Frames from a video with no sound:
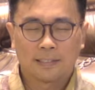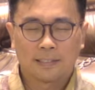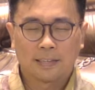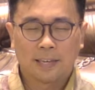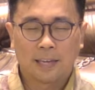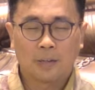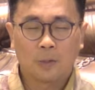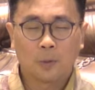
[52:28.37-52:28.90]

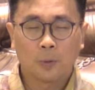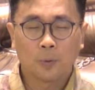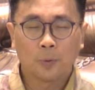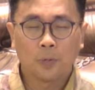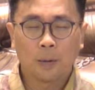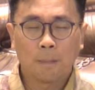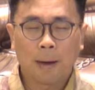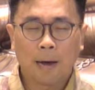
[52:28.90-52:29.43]
And
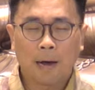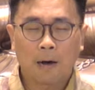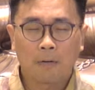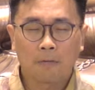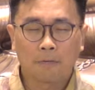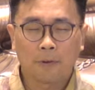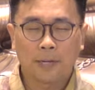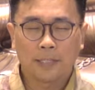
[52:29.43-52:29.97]
who among our
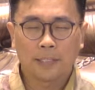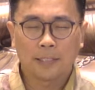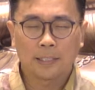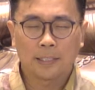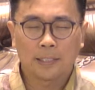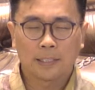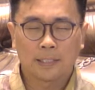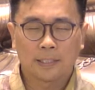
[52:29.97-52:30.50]

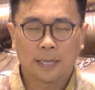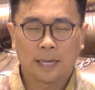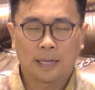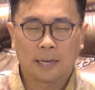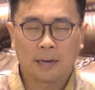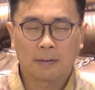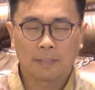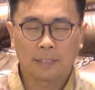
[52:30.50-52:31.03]
friends
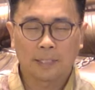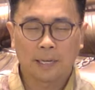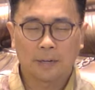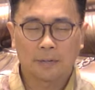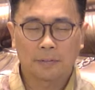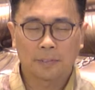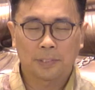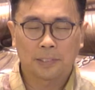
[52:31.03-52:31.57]
and
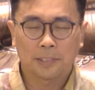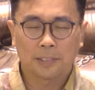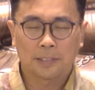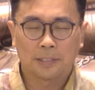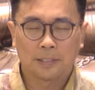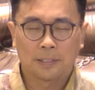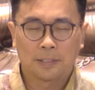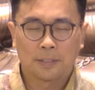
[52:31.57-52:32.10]
ourselves
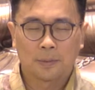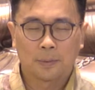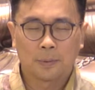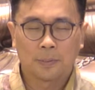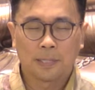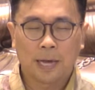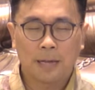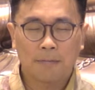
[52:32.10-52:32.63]

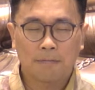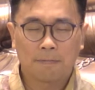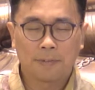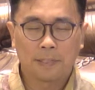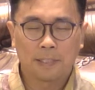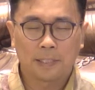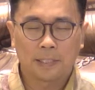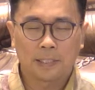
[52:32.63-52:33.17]
will die
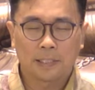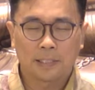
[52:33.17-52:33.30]
first?